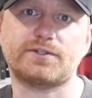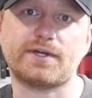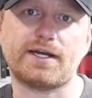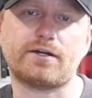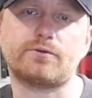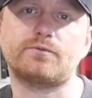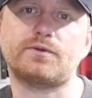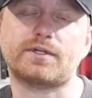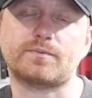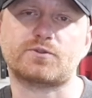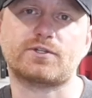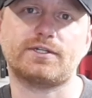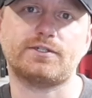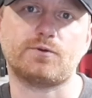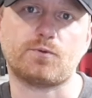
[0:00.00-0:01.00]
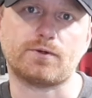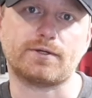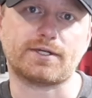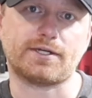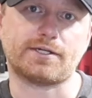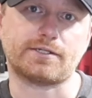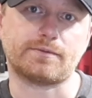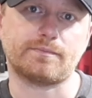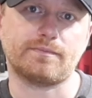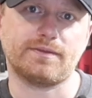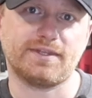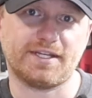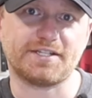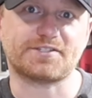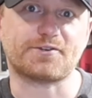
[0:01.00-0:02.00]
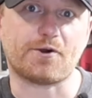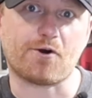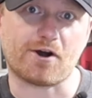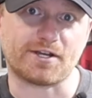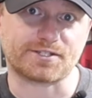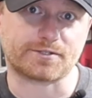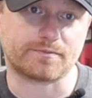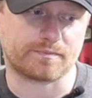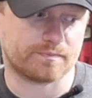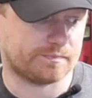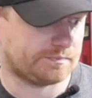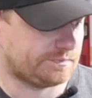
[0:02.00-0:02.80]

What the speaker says: around when I'm trying to work on them. That's awesome.